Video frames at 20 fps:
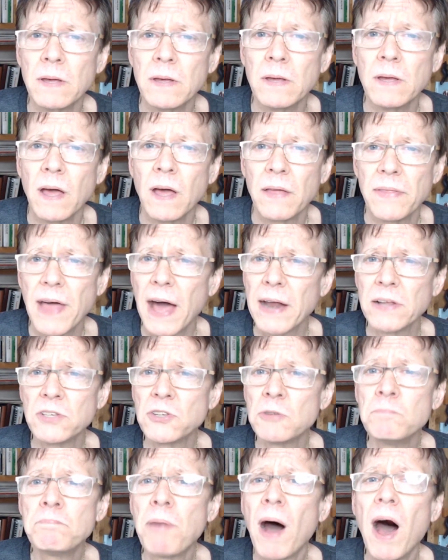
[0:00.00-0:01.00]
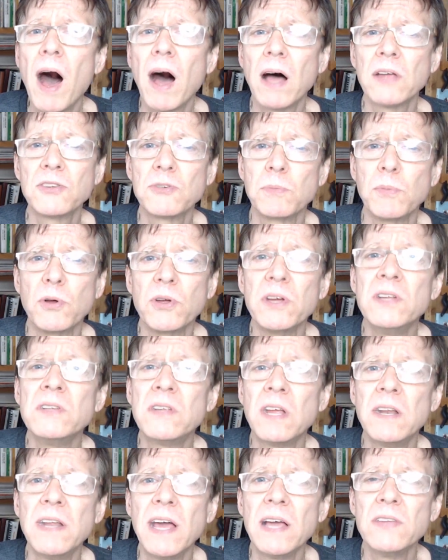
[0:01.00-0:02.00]
That is impossible in
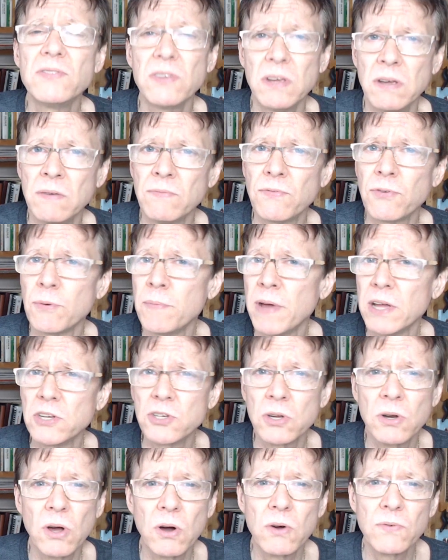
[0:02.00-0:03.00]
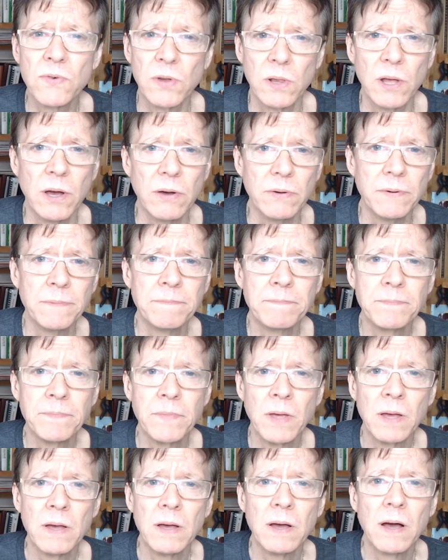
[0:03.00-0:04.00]
today's information overload.
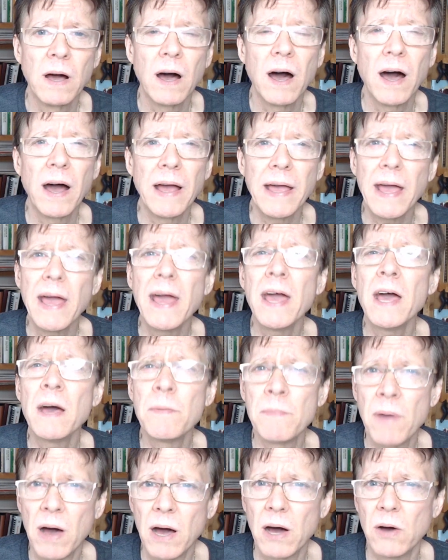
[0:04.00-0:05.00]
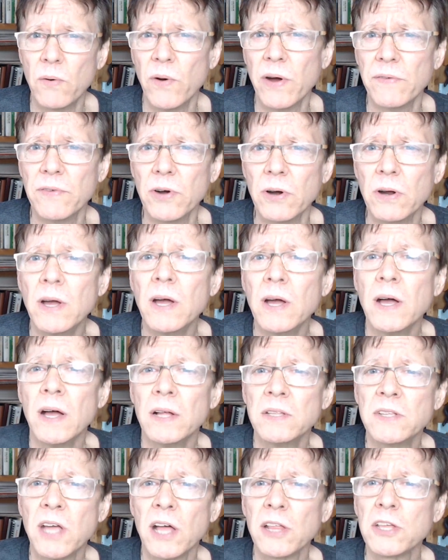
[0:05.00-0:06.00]
I am, however,
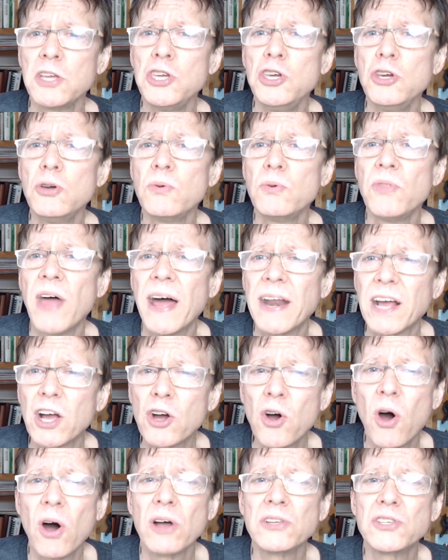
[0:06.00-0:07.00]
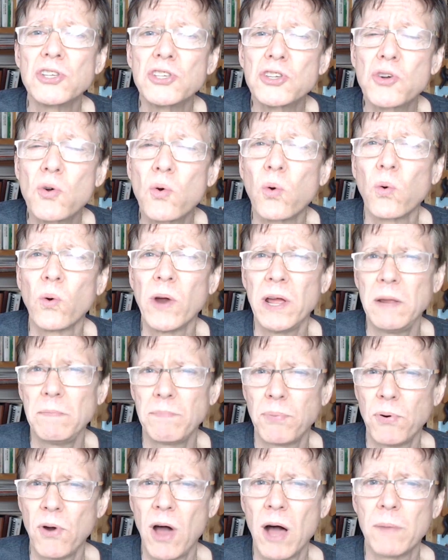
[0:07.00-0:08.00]
telling you that it causes great
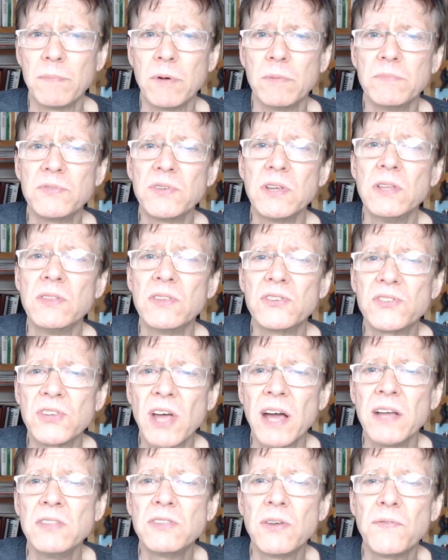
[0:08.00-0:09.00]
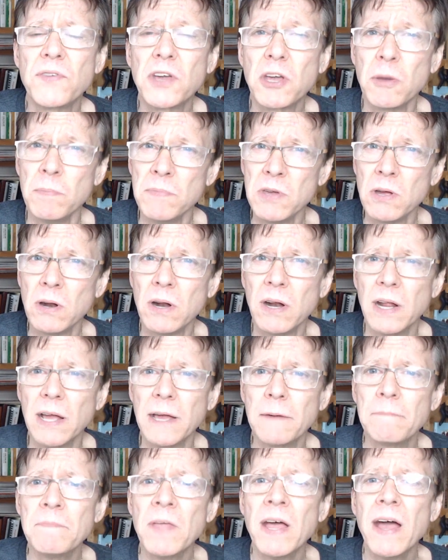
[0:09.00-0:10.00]
problems in the scientific community
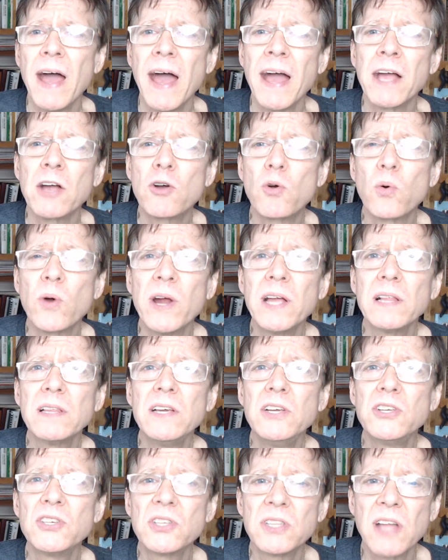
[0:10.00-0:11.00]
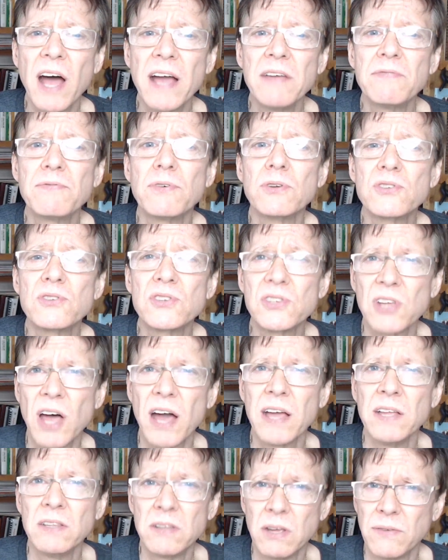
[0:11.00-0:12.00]
and greatly stifles
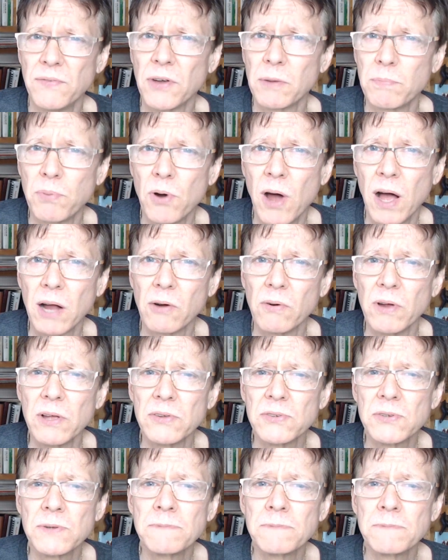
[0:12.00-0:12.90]
scientific progress.